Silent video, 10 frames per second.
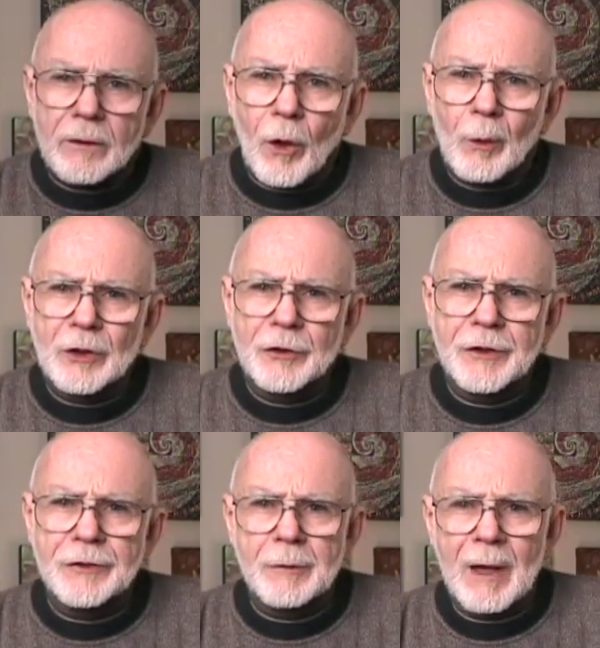Now, when you
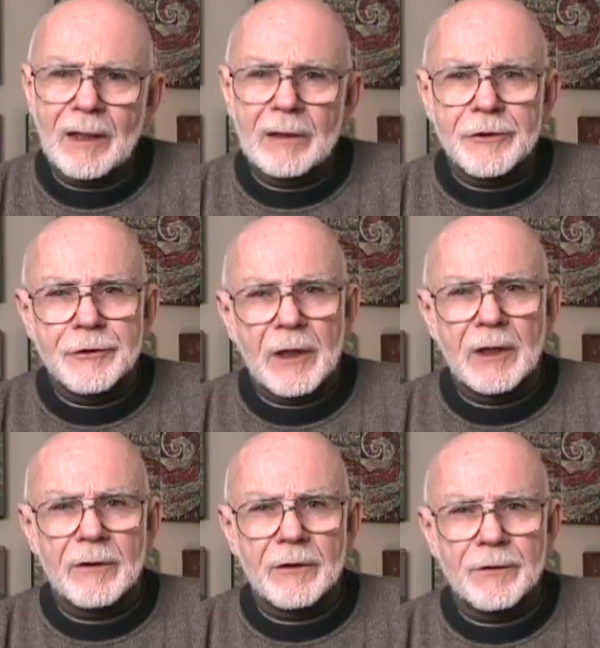systematically
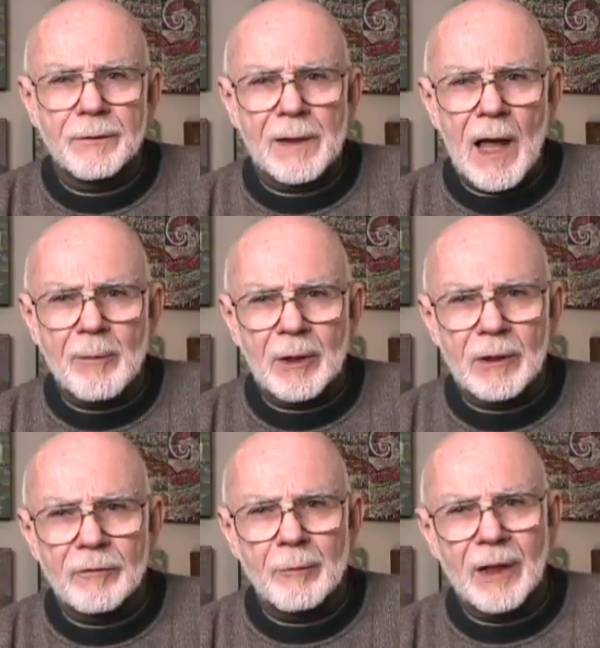study this phenomena
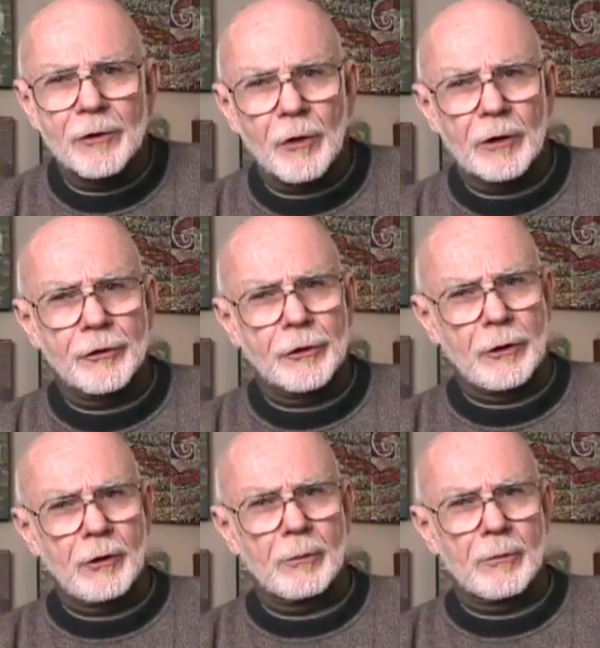of Metatron's
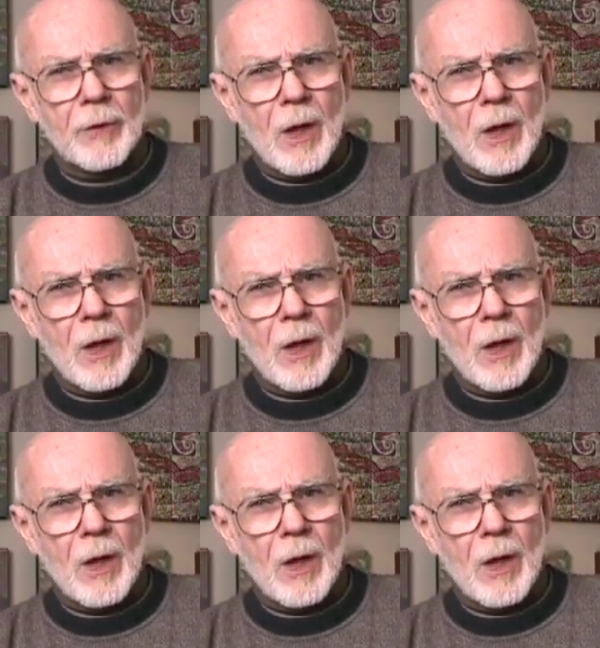Cube,